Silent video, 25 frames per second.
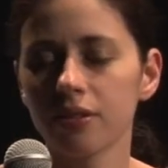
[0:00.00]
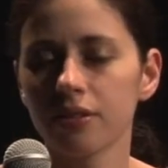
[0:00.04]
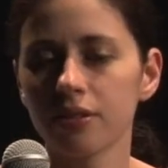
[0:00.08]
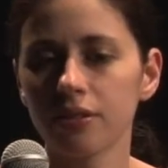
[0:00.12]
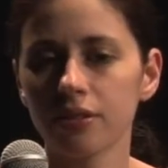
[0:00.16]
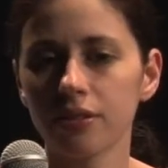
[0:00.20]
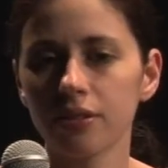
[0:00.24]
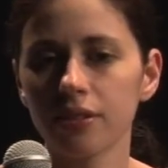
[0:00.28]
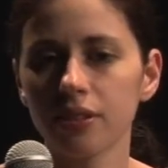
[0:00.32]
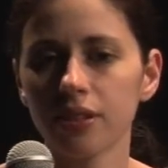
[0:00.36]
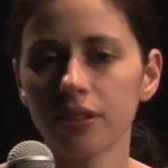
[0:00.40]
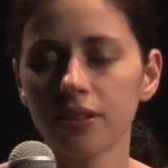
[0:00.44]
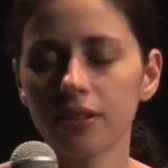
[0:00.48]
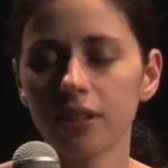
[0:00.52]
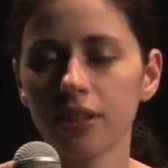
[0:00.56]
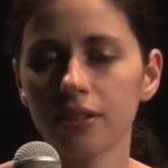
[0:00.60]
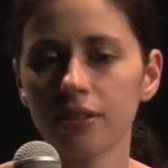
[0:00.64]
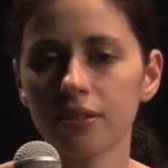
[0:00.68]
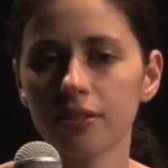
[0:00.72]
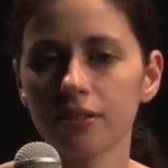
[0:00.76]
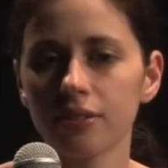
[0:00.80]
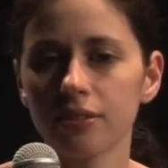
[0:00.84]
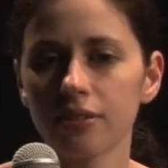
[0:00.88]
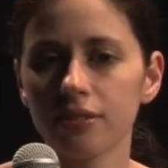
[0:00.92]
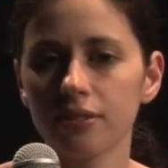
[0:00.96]
thing
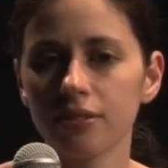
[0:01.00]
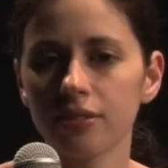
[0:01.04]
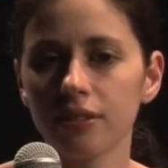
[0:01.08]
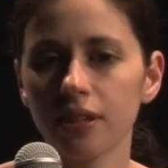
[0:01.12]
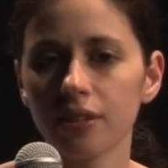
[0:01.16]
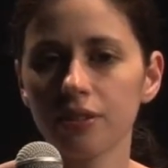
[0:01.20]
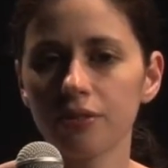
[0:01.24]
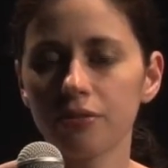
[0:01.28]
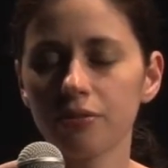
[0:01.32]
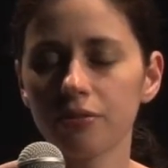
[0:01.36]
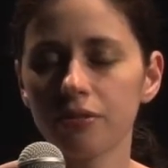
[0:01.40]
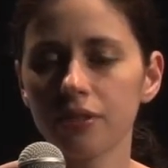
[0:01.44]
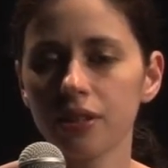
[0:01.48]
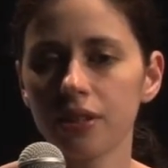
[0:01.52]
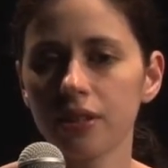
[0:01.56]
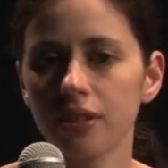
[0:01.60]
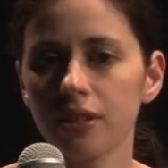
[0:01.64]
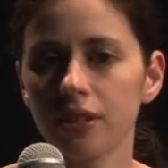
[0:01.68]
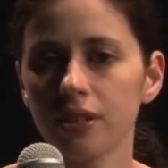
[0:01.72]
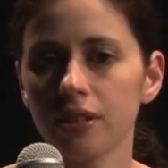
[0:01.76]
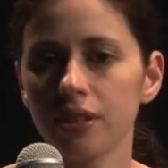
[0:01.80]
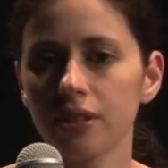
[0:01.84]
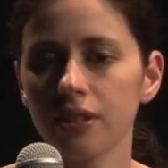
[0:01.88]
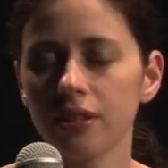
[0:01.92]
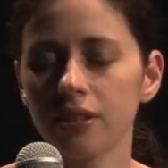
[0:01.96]
that
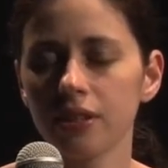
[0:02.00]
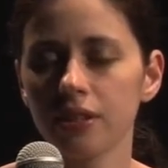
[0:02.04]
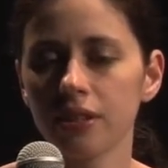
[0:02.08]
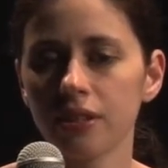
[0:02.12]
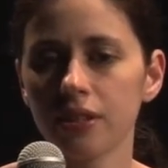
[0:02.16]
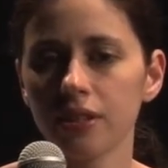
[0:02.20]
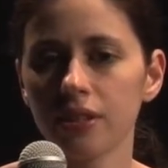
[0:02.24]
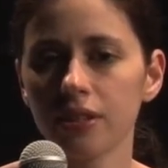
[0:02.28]
really